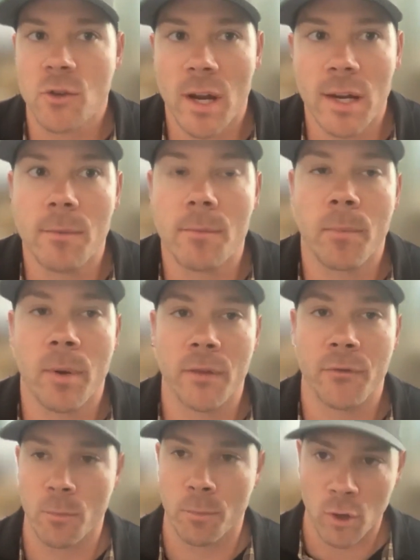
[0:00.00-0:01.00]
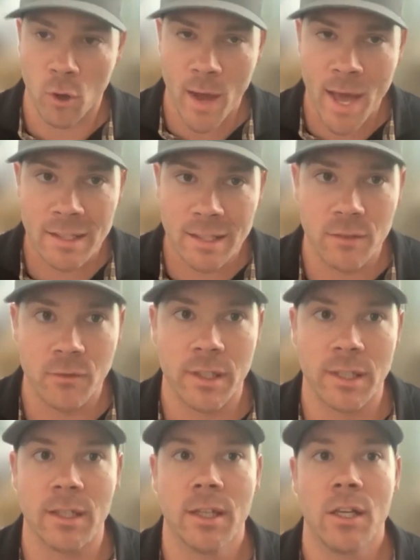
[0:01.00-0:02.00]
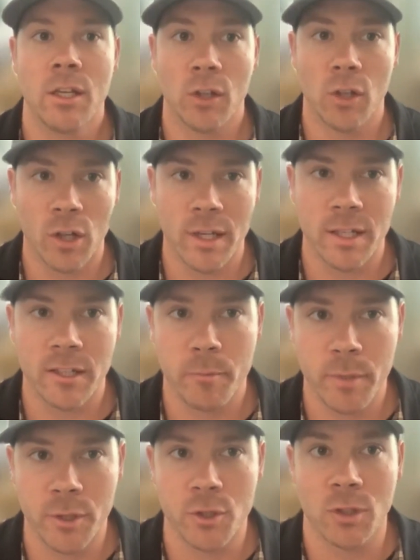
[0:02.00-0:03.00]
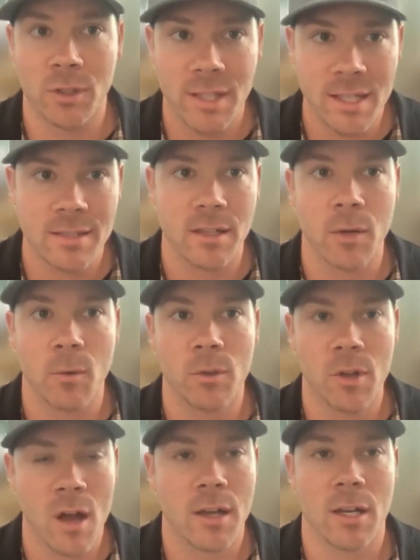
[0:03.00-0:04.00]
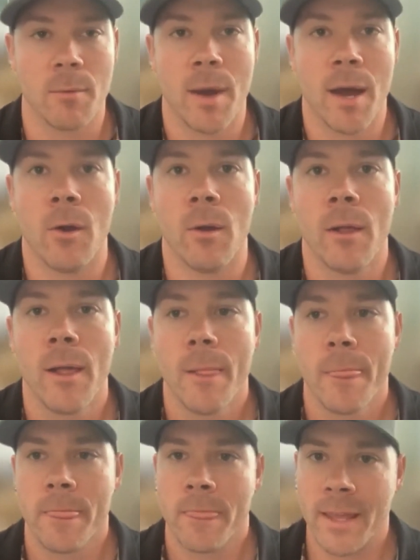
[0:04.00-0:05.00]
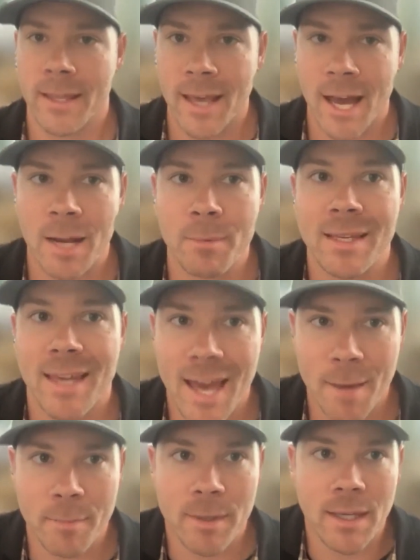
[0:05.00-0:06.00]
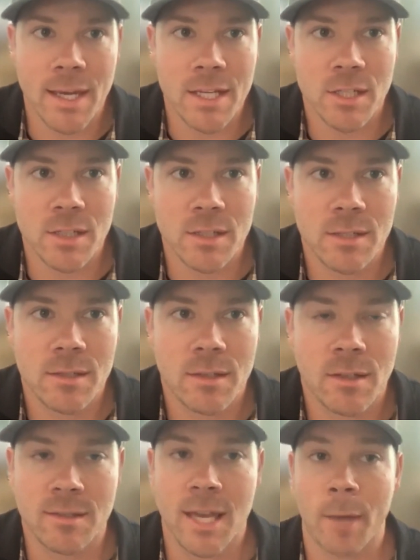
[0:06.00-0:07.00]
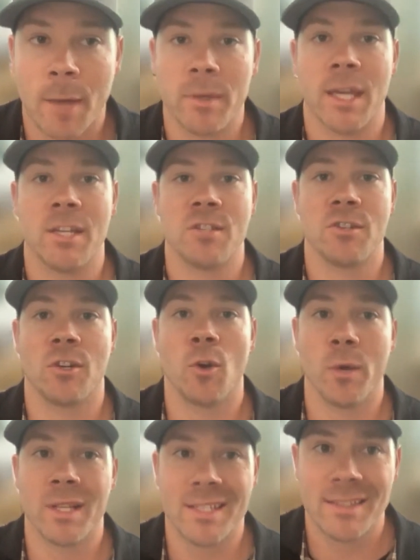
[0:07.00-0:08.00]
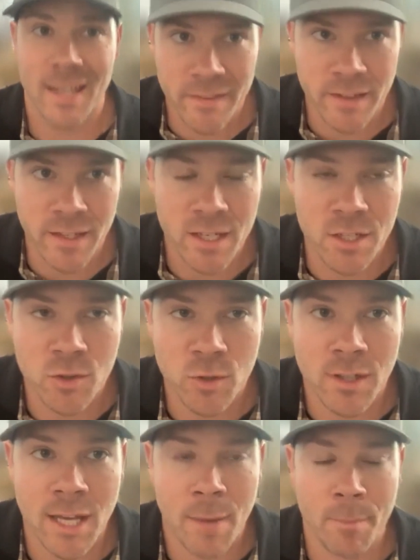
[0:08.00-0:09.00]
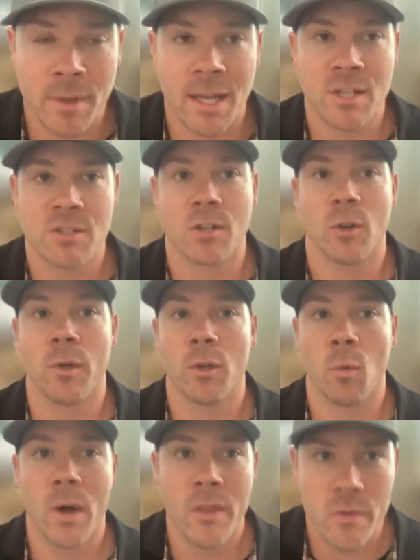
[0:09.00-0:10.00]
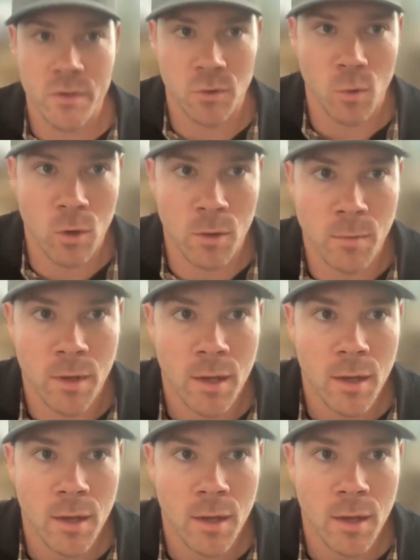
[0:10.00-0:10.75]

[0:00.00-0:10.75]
great. But if you're proactively looking to build your list, like we're talking about, they got to be capping agents, because capping agents are going to stay in the industry. Capping agents are going to weather the storm.